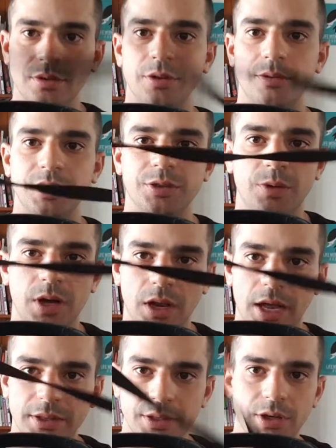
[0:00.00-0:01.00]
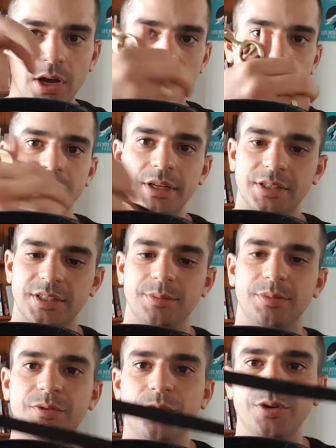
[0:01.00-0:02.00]
The reason why I like the nylon, as I said
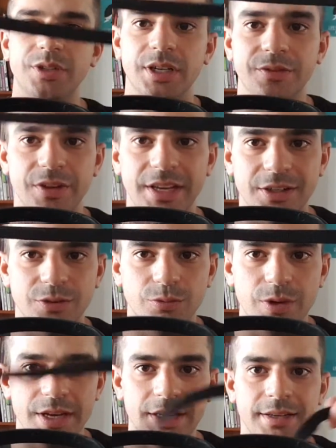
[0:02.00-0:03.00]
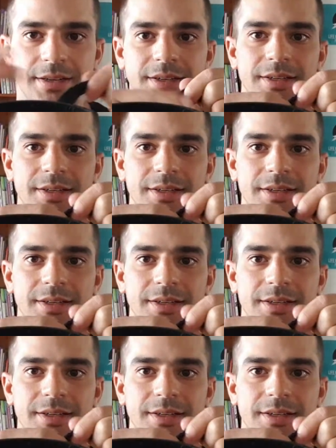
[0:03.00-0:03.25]
before, is that if it gets wet,